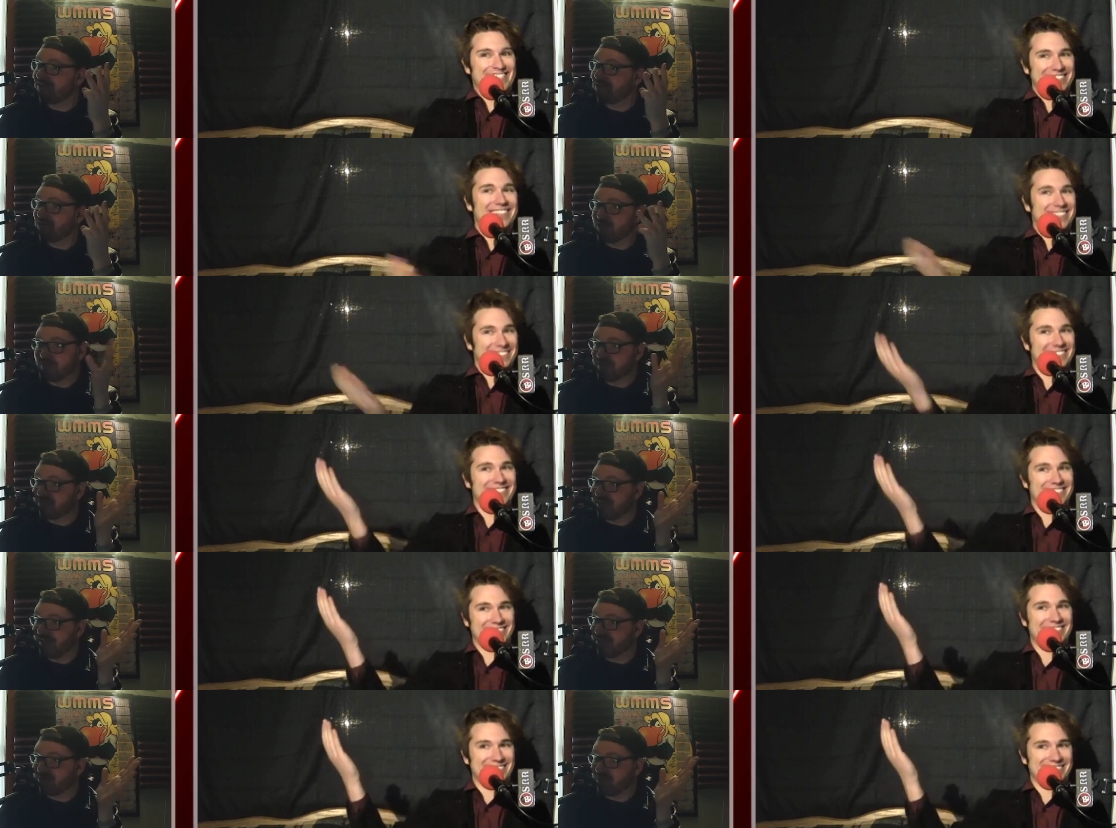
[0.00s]
Speaker 1: and
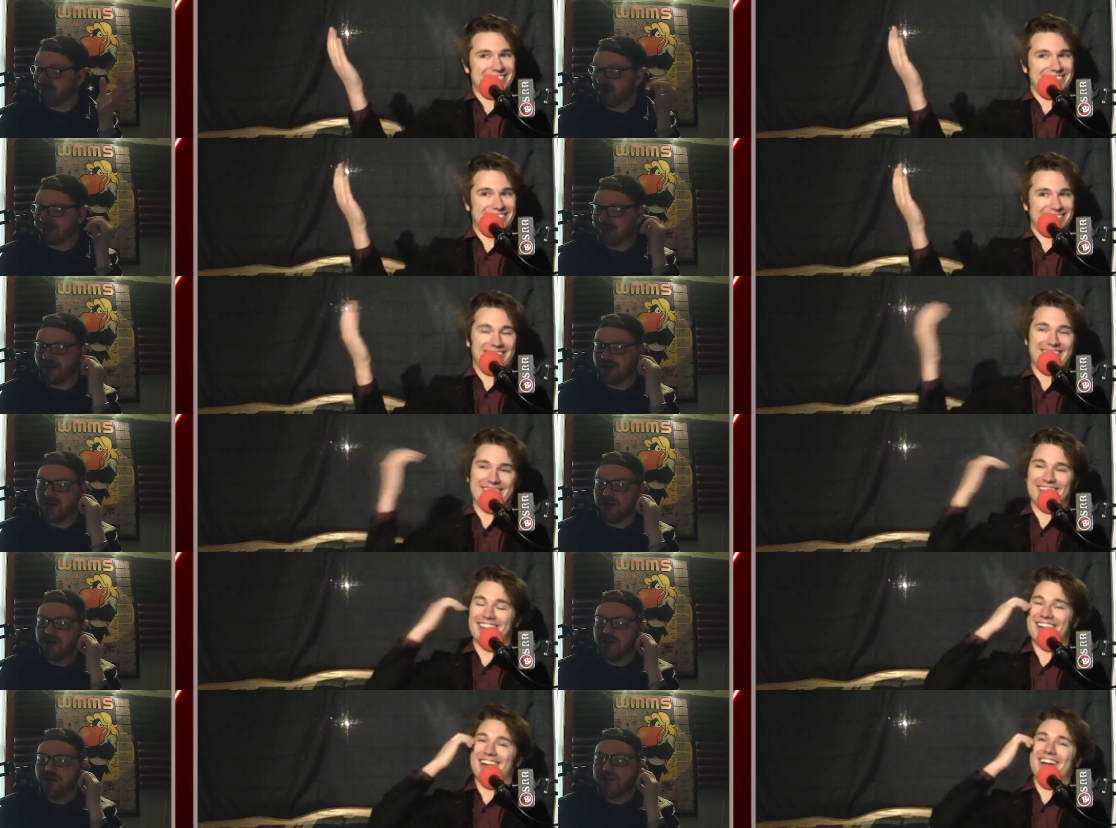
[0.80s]
suicides. We're right, right.
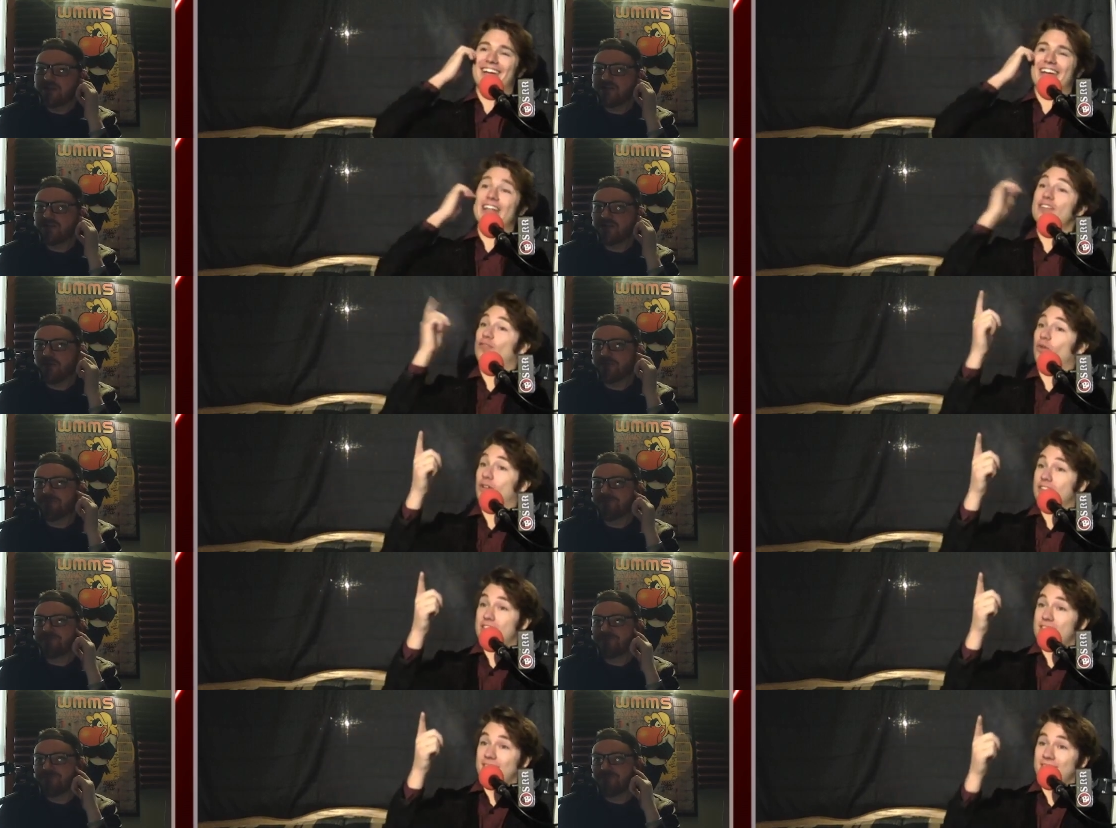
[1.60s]
there. And so,
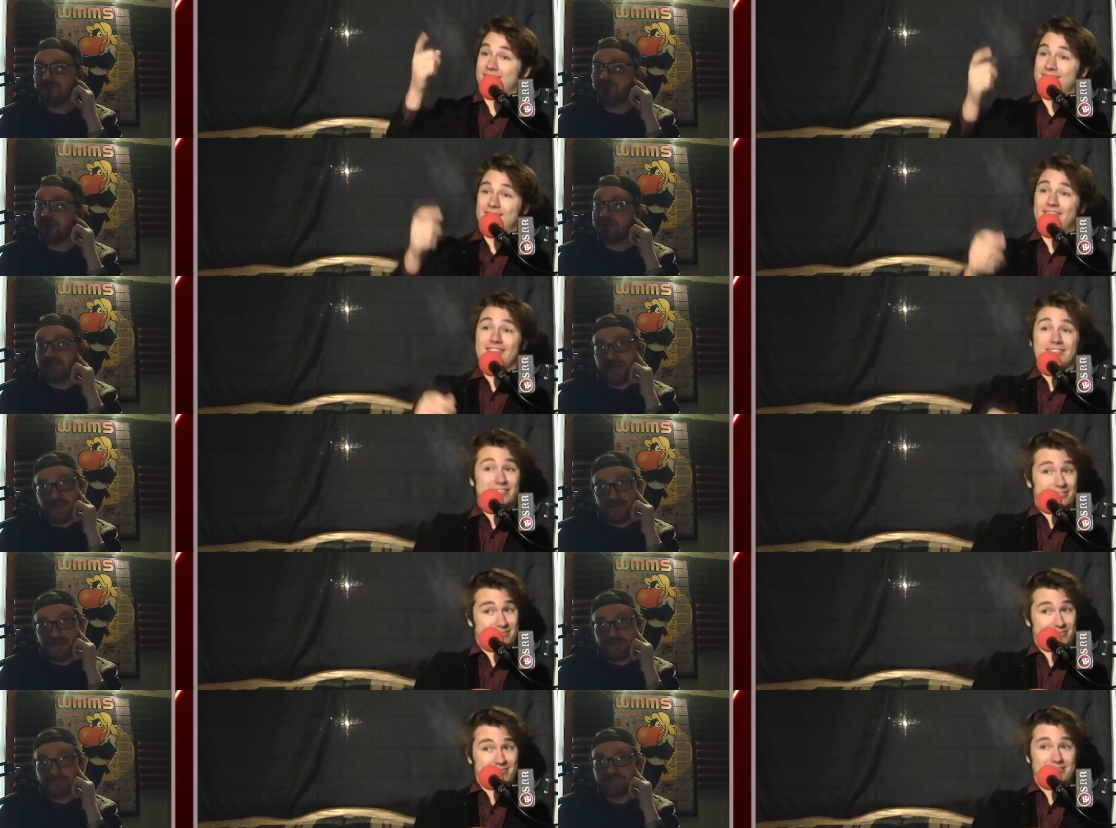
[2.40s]
divorce. Uh,
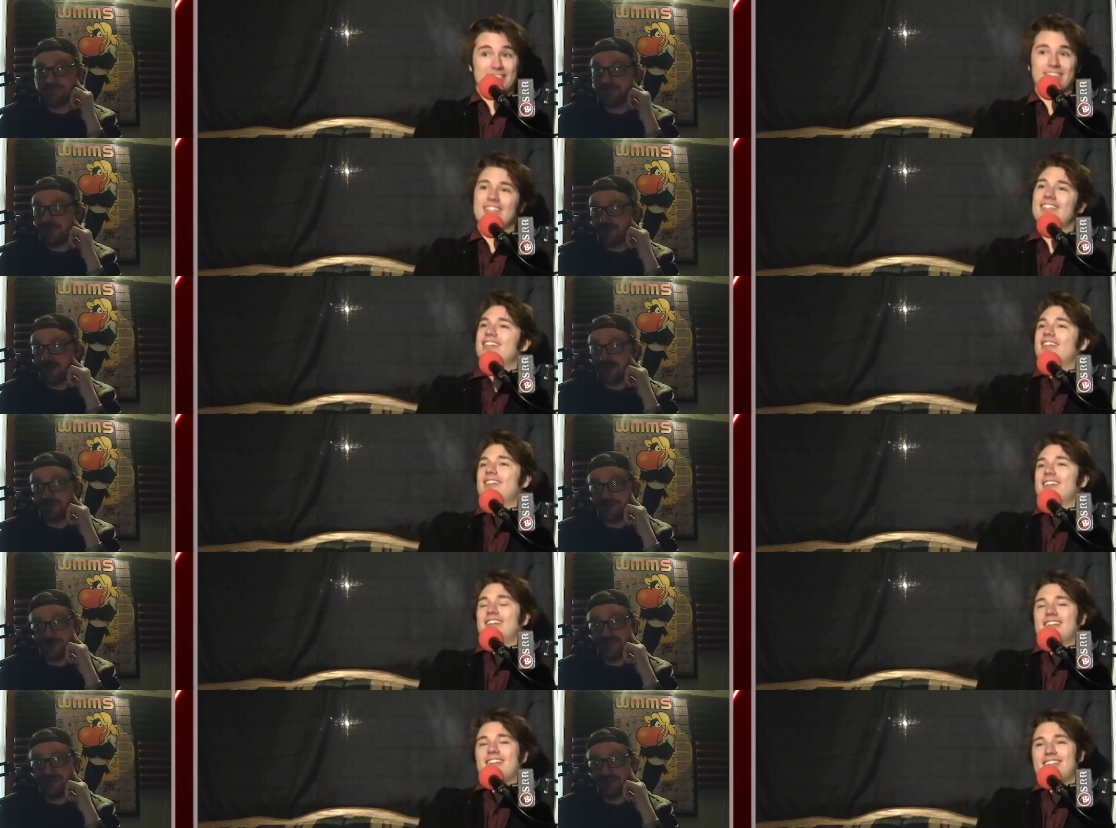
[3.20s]
yeah. Yeah,
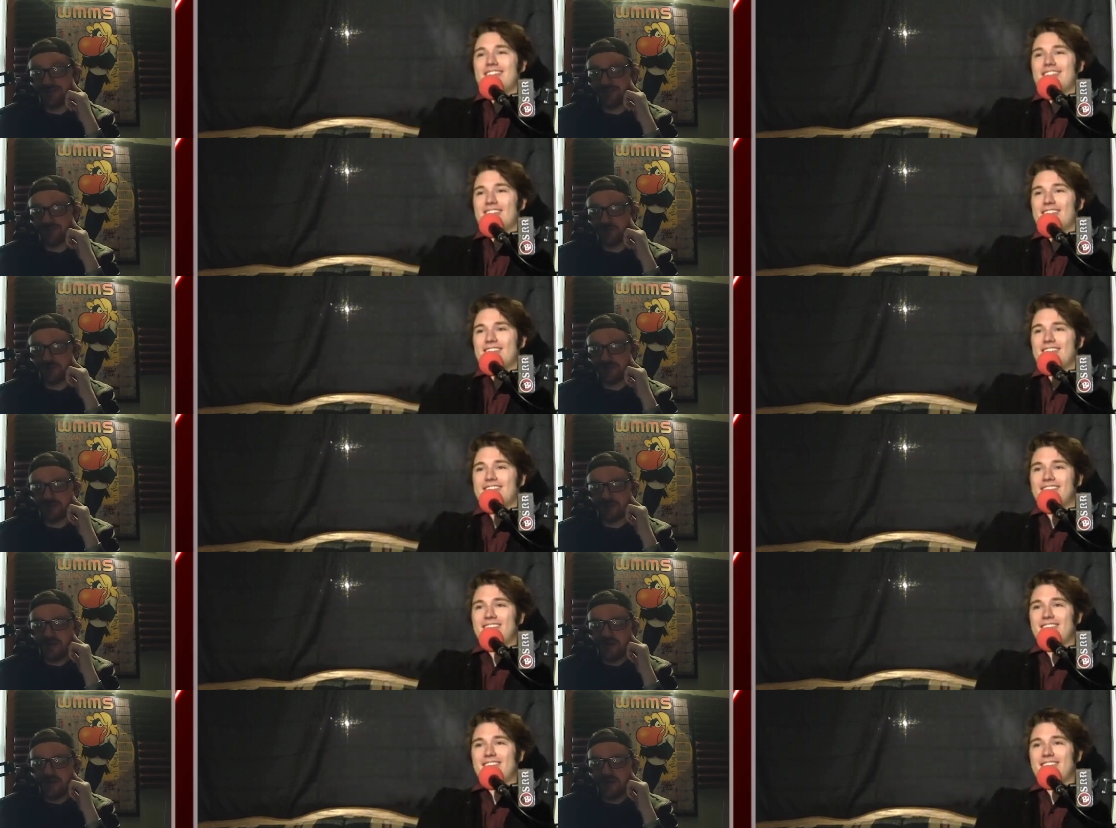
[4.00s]
we like divorce.